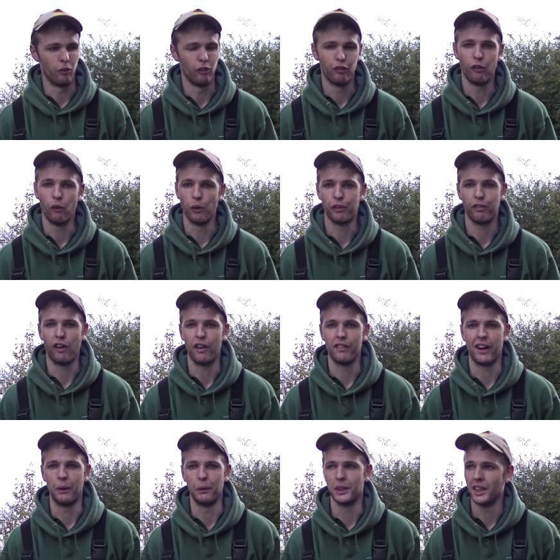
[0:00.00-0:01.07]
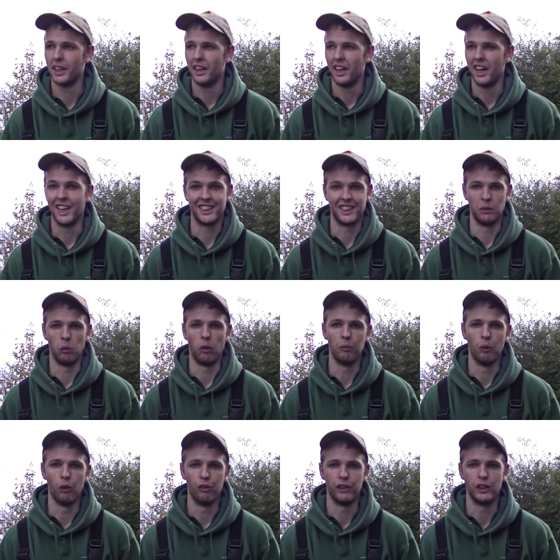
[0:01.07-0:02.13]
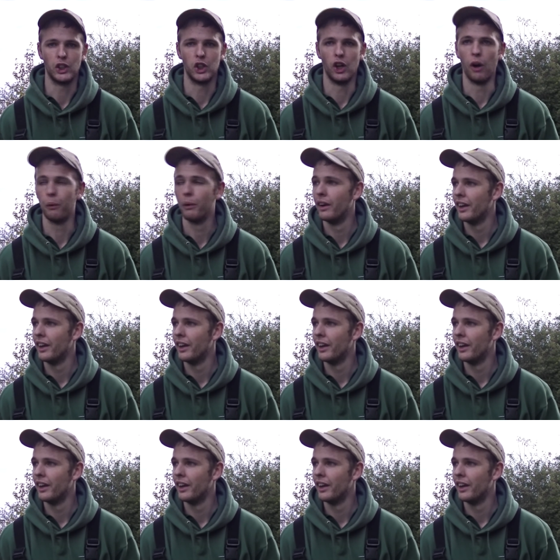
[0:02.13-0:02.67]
for 4 to 5 hours, I've seen one more fish show.